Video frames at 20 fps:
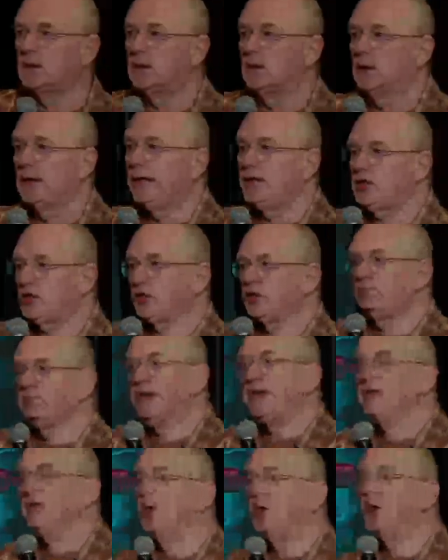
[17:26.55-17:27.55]
He shouldn't be
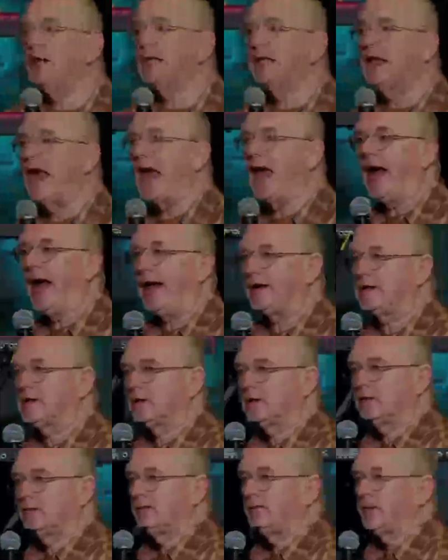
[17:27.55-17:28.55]
doing that.
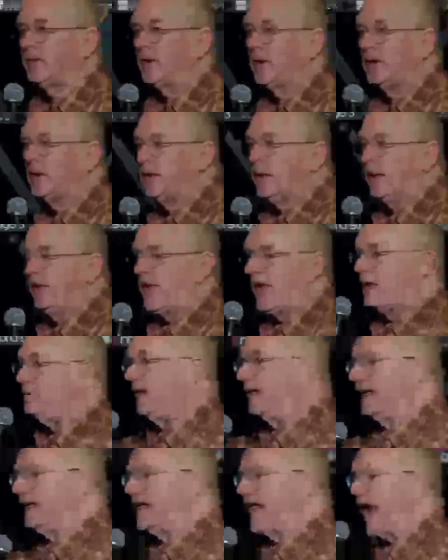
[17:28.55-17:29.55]
And they
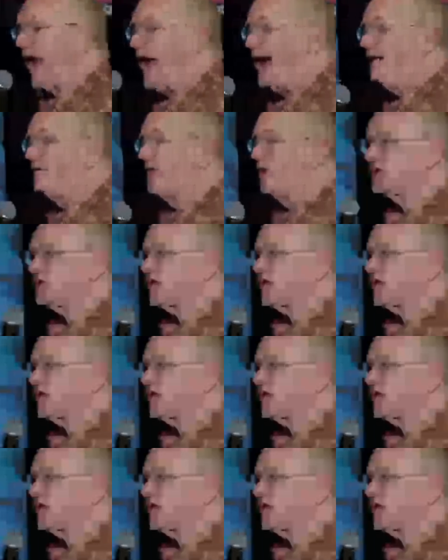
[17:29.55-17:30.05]
begin to have this